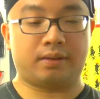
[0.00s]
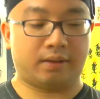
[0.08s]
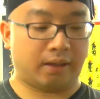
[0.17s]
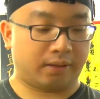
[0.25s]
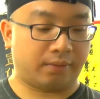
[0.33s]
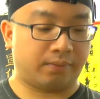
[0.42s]

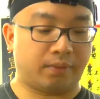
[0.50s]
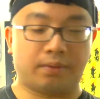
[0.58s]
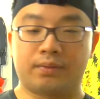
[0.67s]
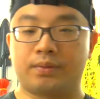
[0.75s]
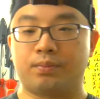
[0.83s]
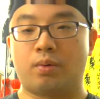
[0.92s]
like
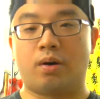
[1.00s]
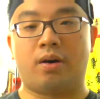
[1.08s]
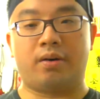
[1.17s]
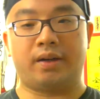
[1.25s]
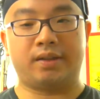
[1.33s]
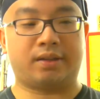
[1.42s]
the
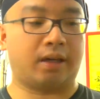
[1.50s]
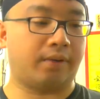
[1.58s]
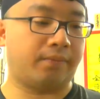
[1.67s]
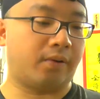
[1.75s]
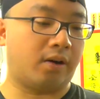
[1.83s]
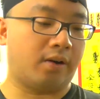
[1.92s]
wall inside
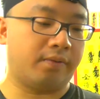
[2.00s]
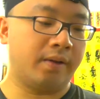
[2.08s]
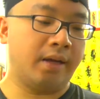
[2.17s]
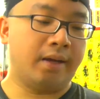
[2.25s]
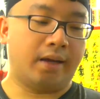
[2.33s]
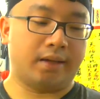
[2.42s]
the valve
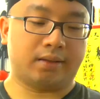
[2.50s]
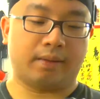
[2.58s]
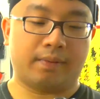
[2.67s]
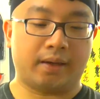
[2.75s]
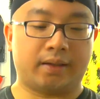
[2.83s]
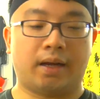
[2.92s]
and
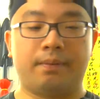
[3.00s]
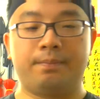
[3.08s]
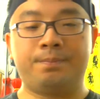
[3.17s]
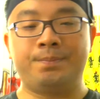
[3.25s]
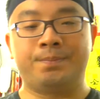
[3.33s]
stuff like that.